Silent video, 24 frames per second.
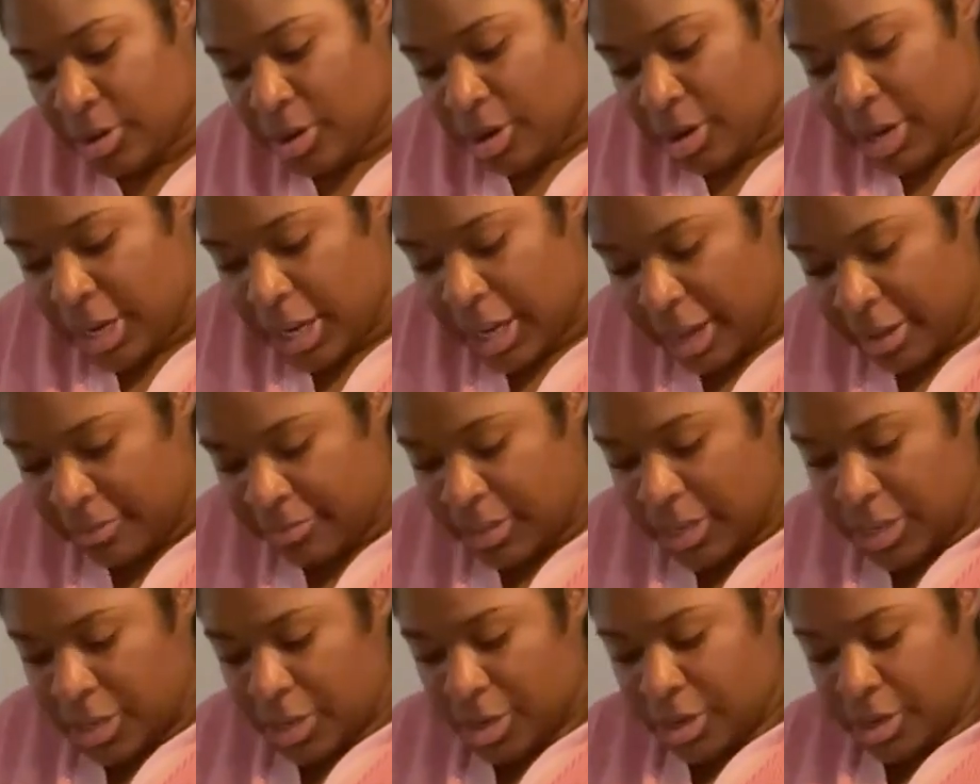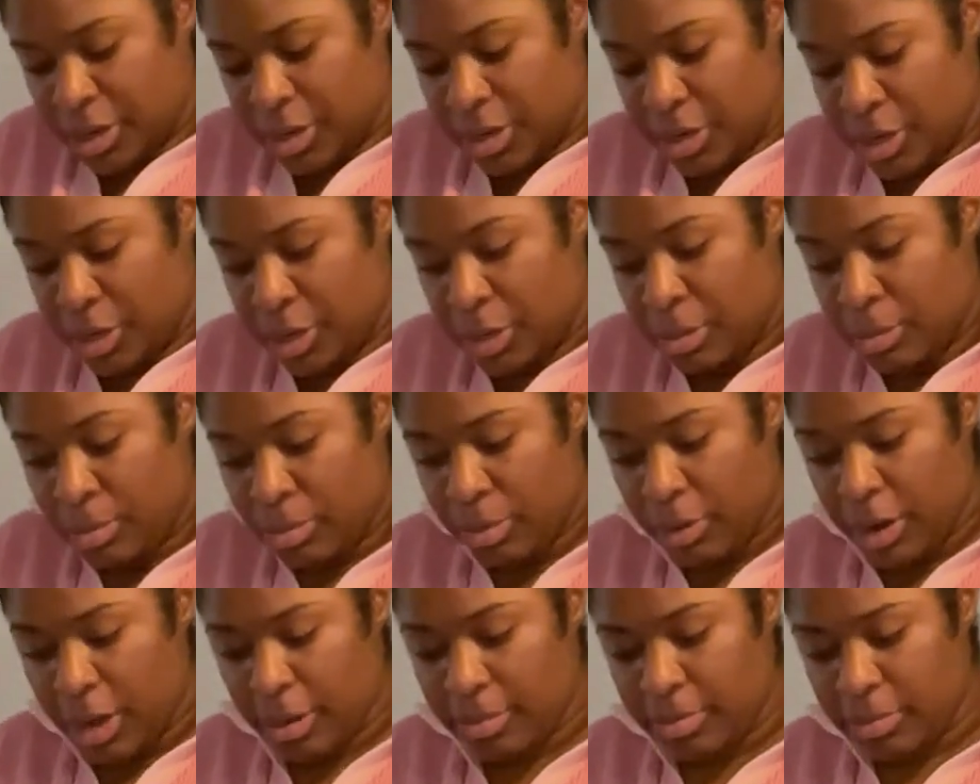already have dinner
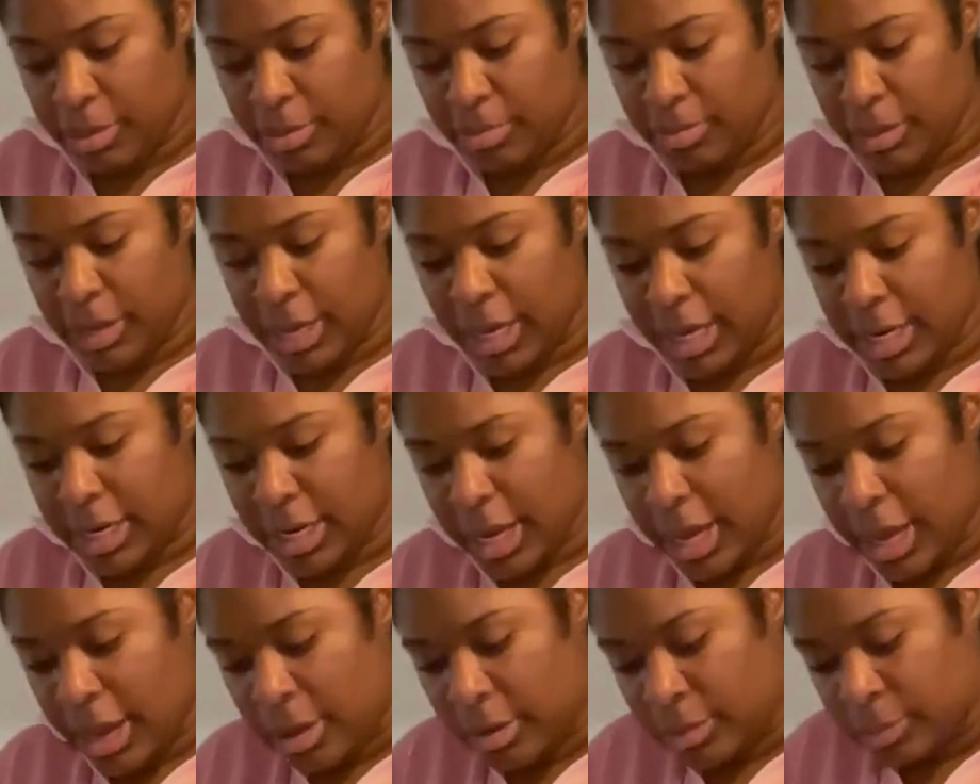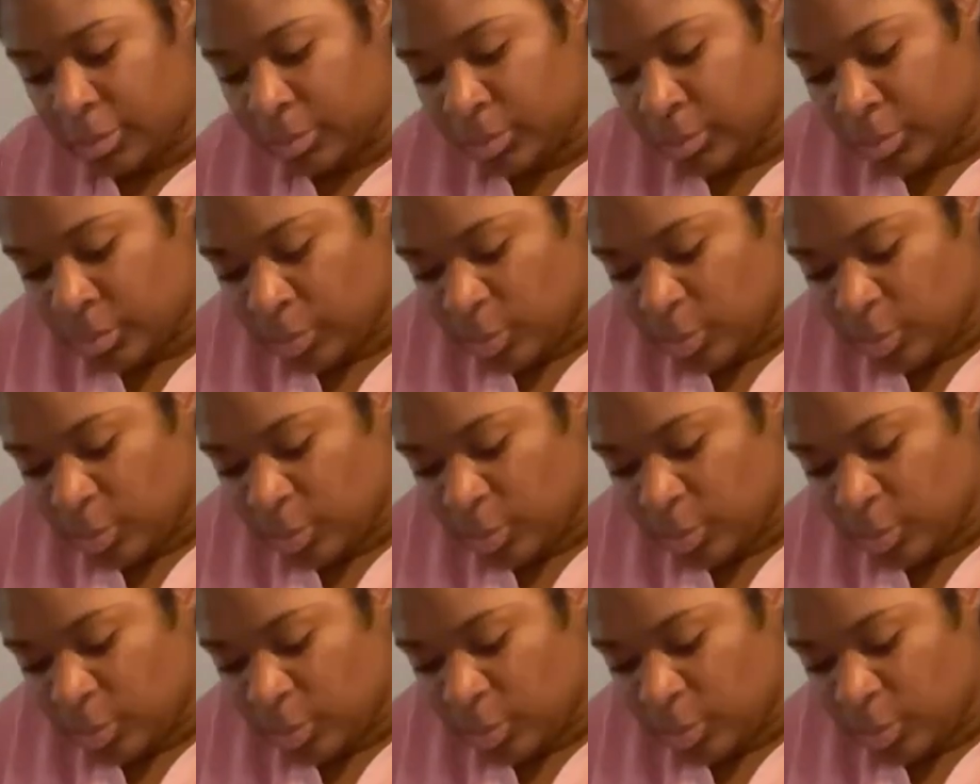prepped and planned out.